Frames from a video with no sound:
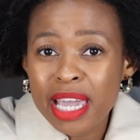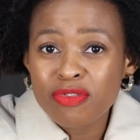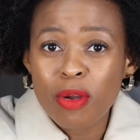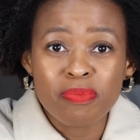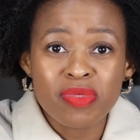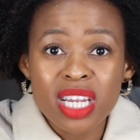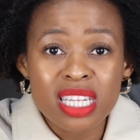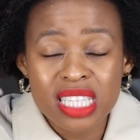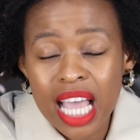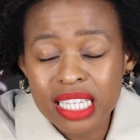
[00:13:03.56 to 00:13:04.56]
made from thin
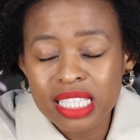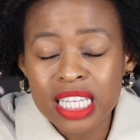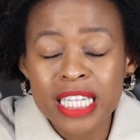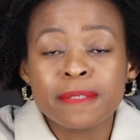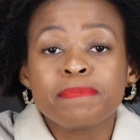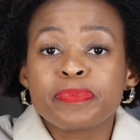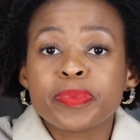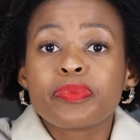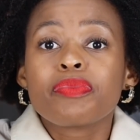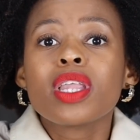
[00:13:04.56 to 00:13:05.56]
satin.
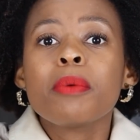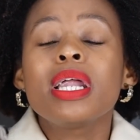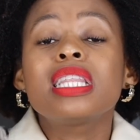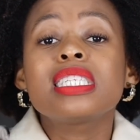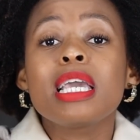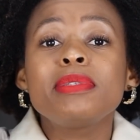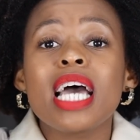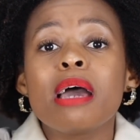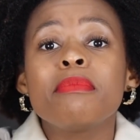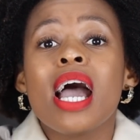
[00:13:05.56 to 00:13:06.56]
But at the same
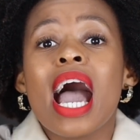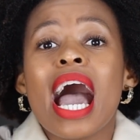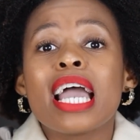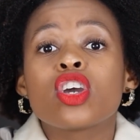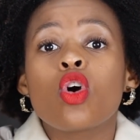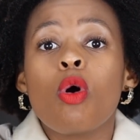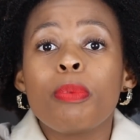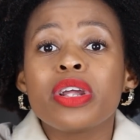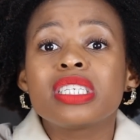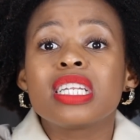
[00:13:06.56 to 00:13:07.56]
time, I
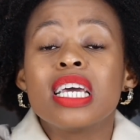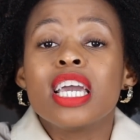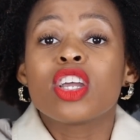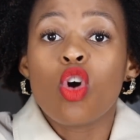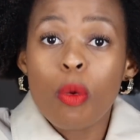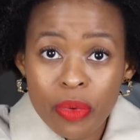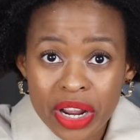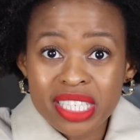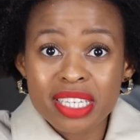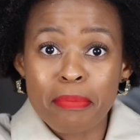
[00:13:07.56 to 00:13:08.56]

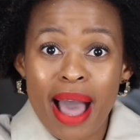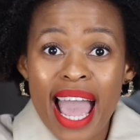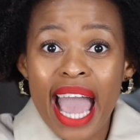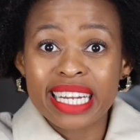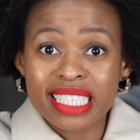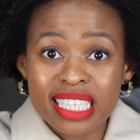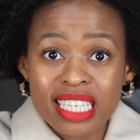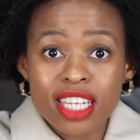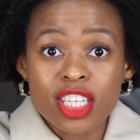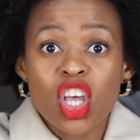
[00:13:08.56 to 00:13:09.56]
incorporated my
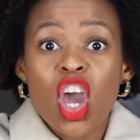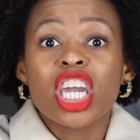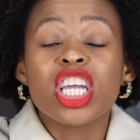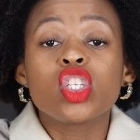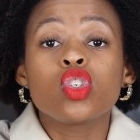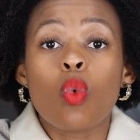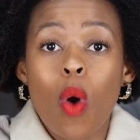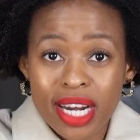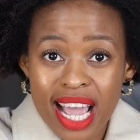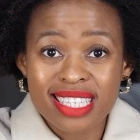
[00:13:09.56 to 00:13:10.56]
ideals into
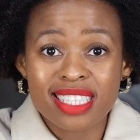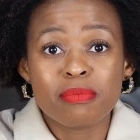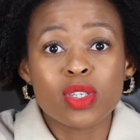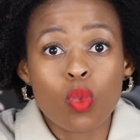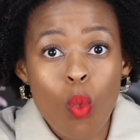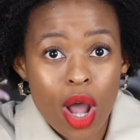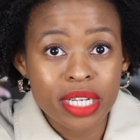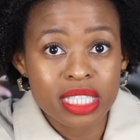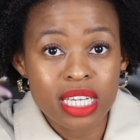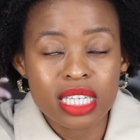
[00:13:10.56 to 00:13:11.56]
what customers
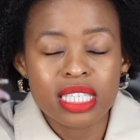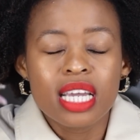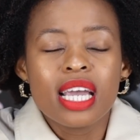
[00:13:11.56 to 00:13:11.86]
wanted.